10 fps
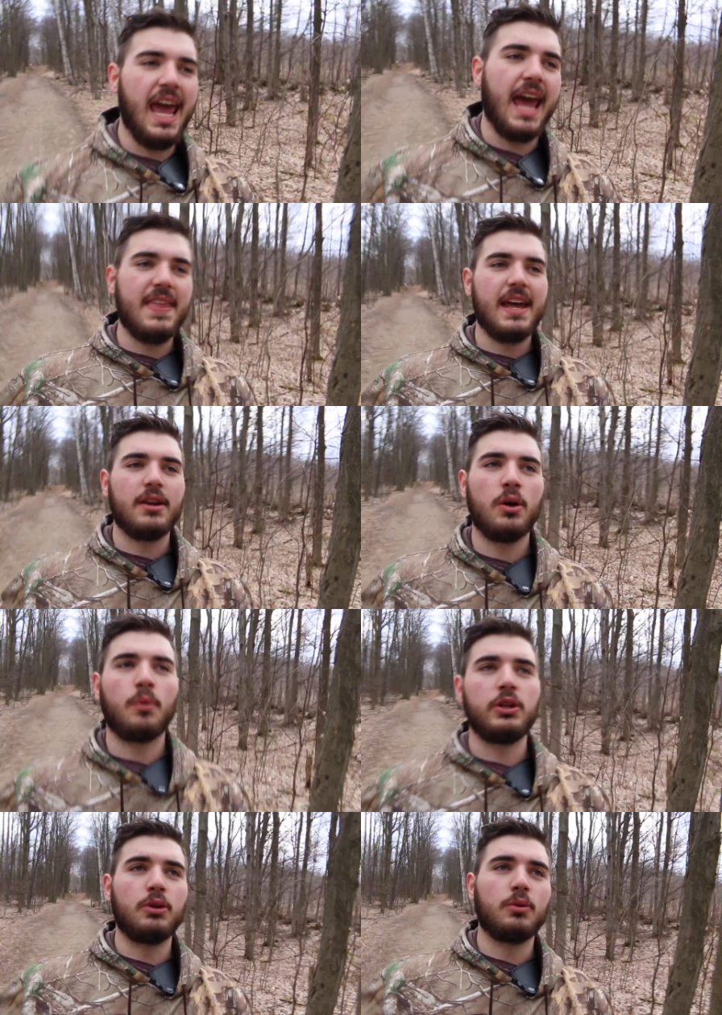And then
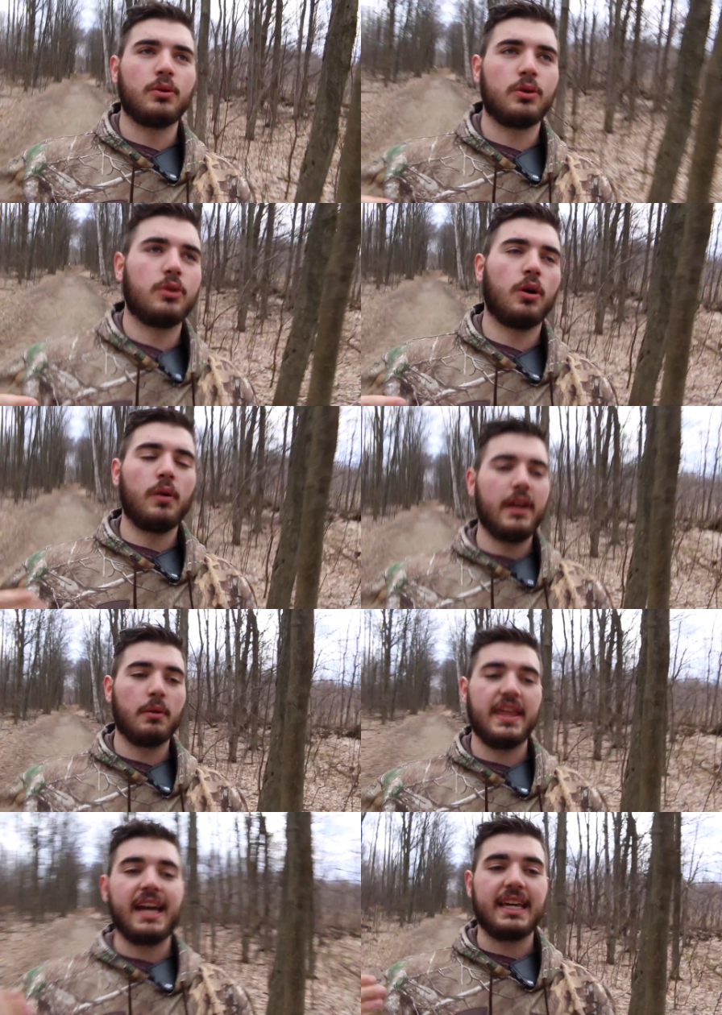when you go in there
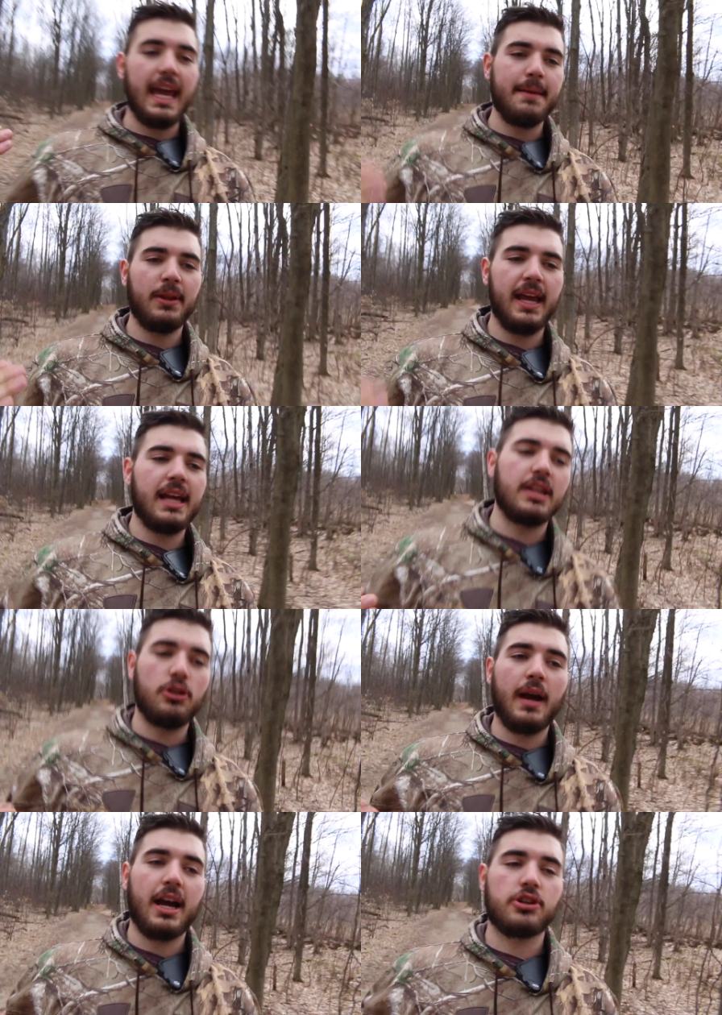with that game plan and
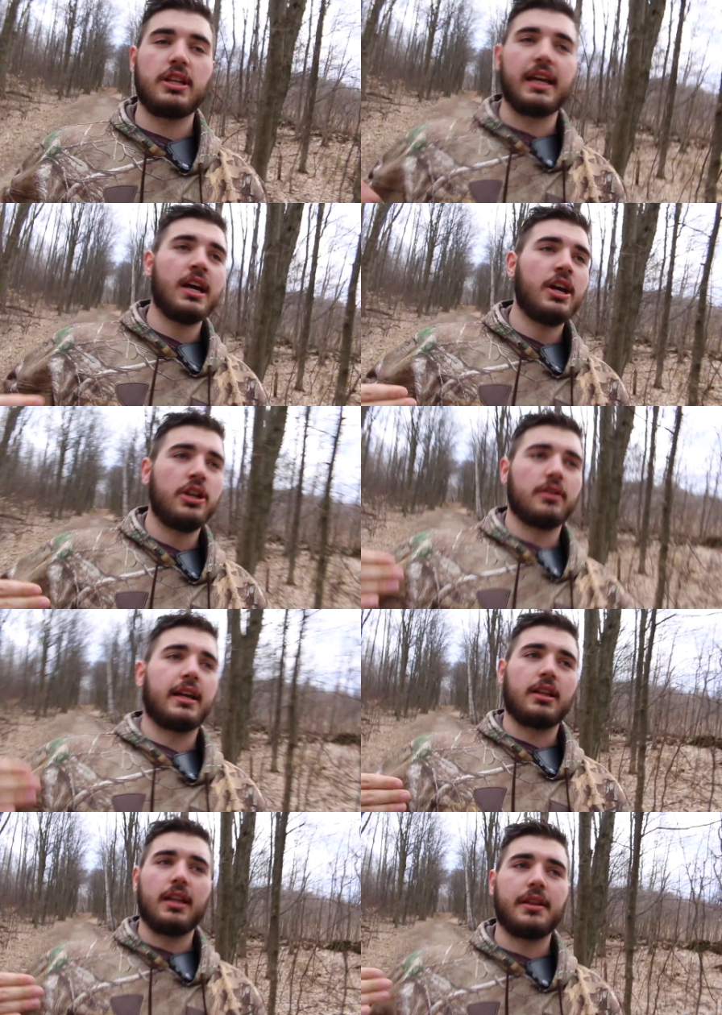you actually like, you're
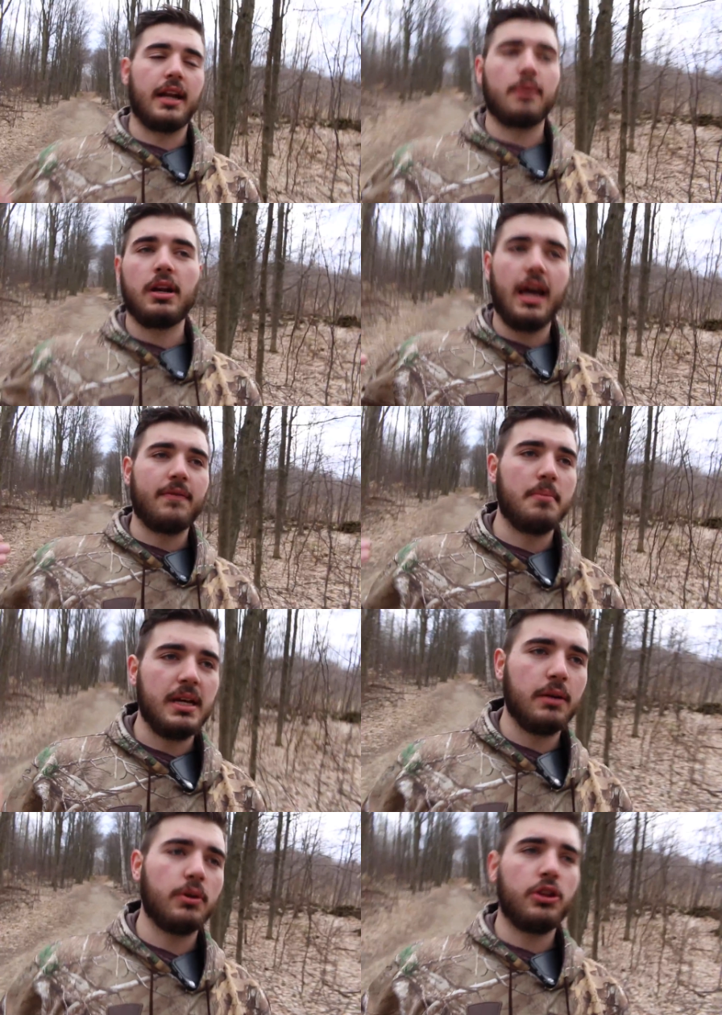like, listen, I wanna have a
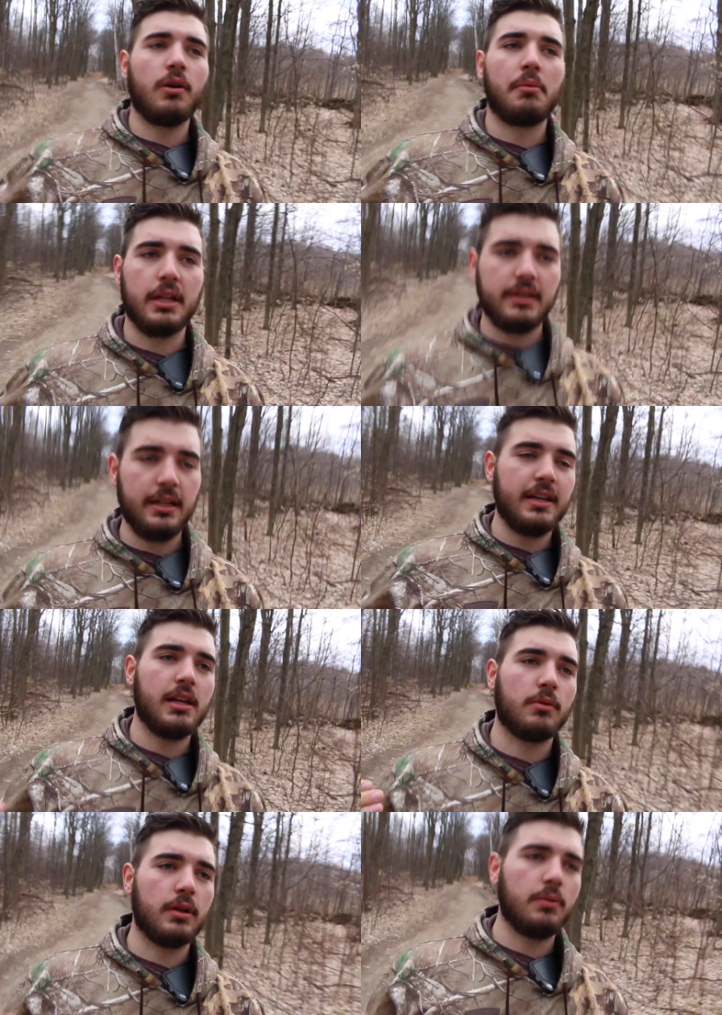meeting with you, I wanna sit
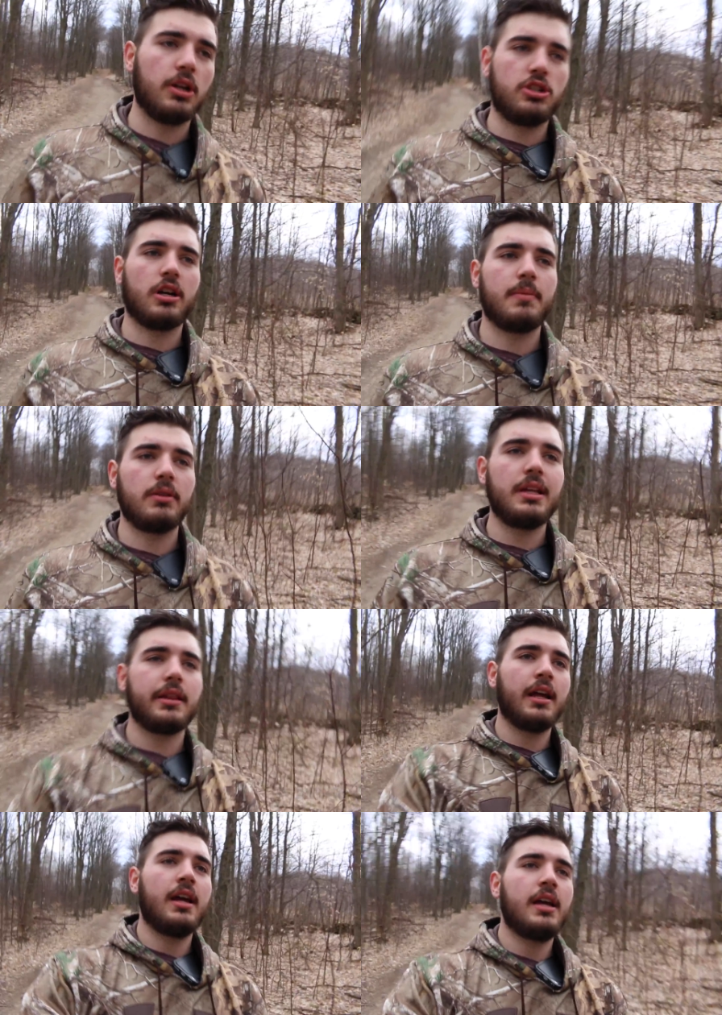down, I really wanna talk about
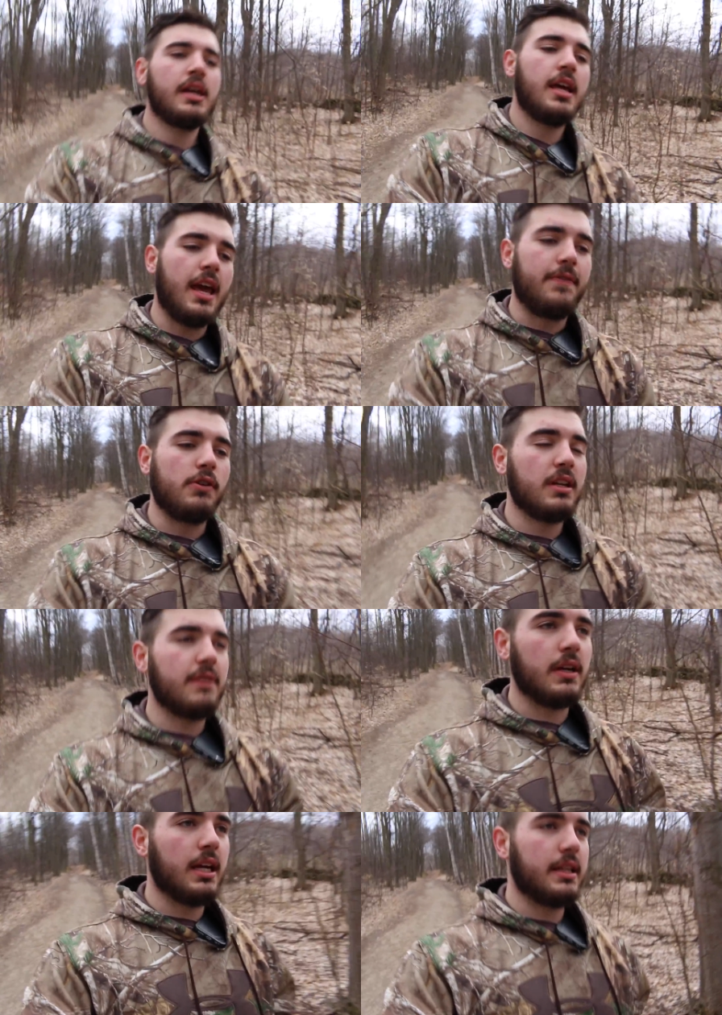this. If you can
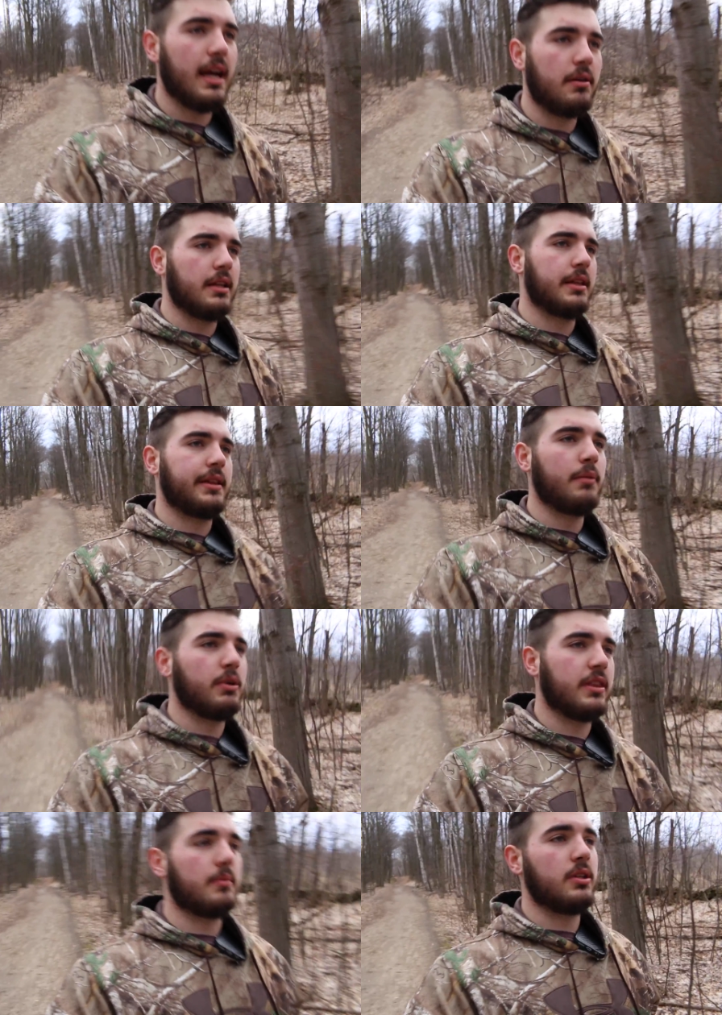even get down and sit
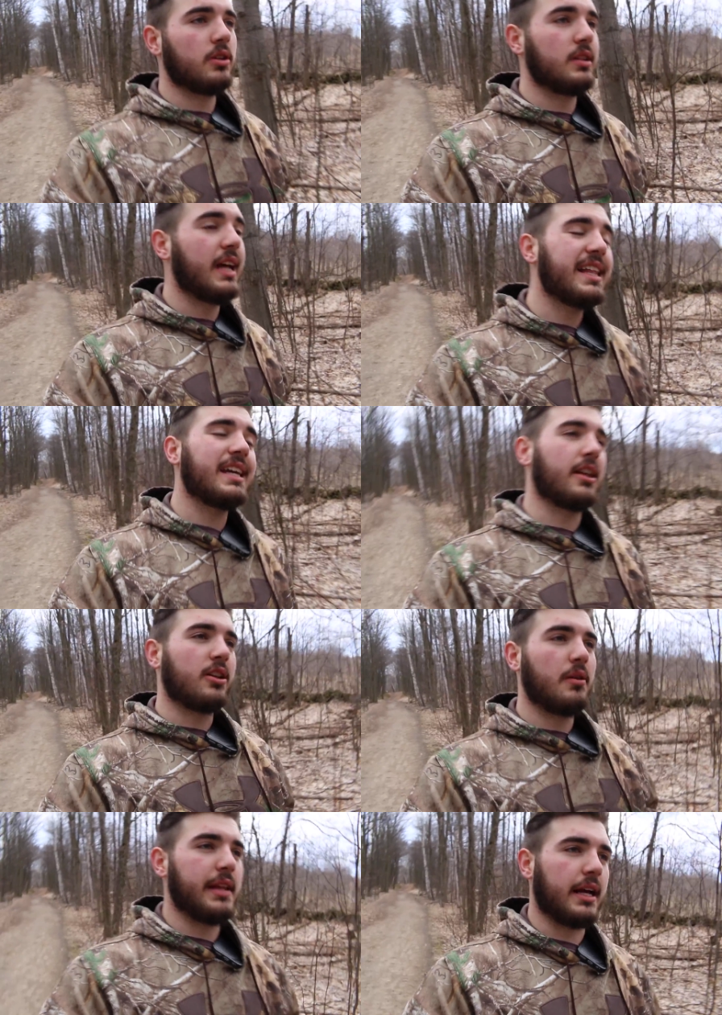with them, you're likely gonna
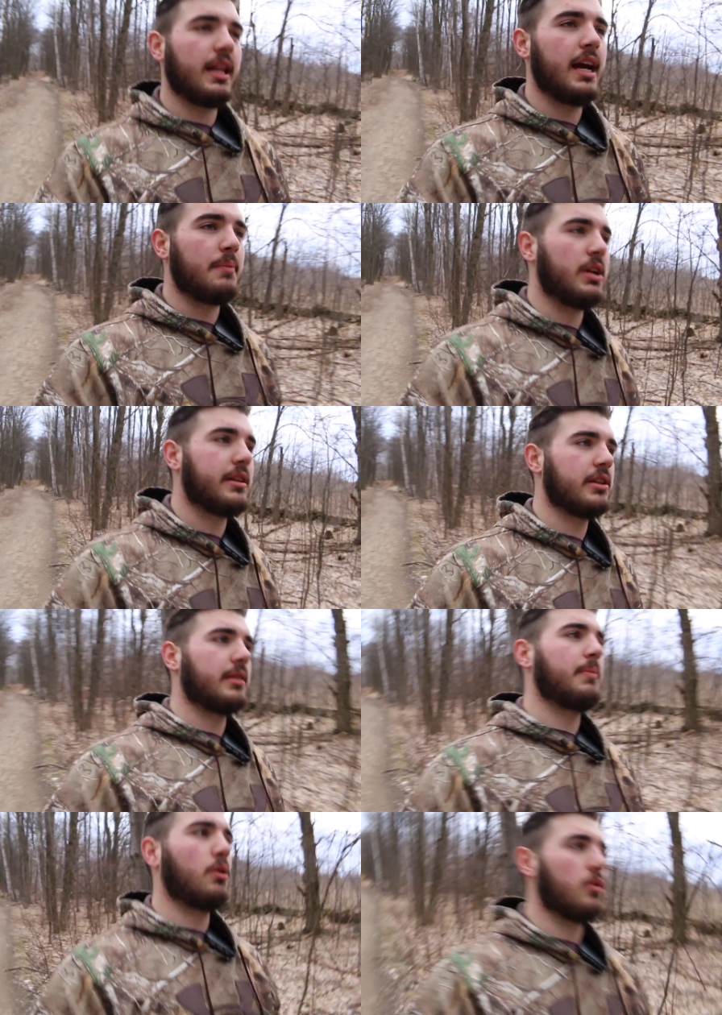close that client, but it's
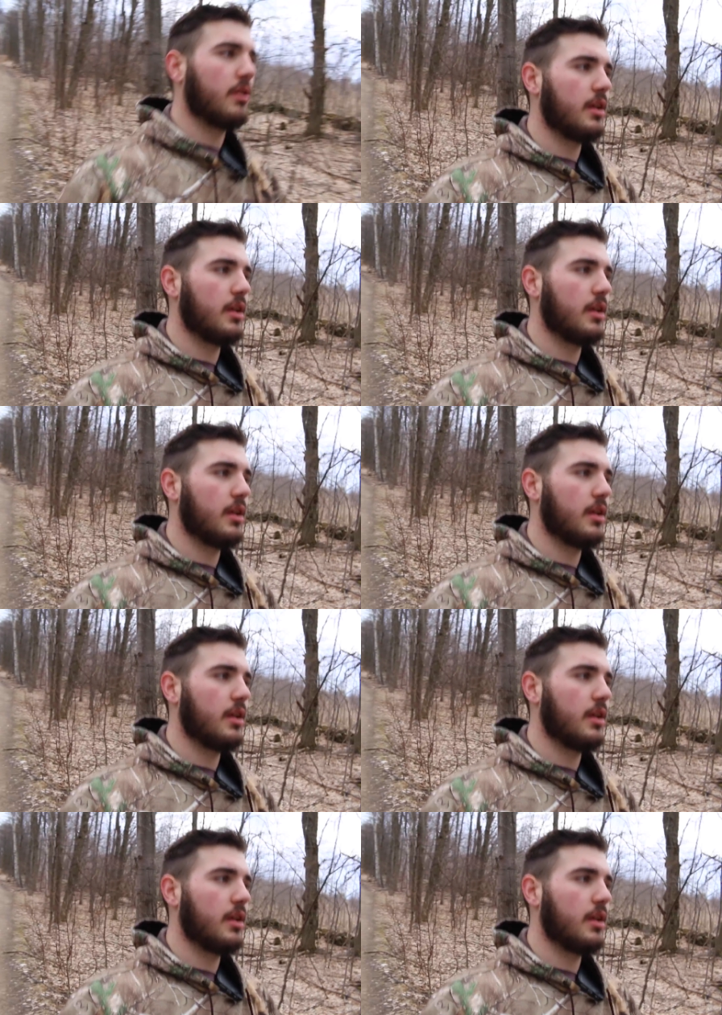just about,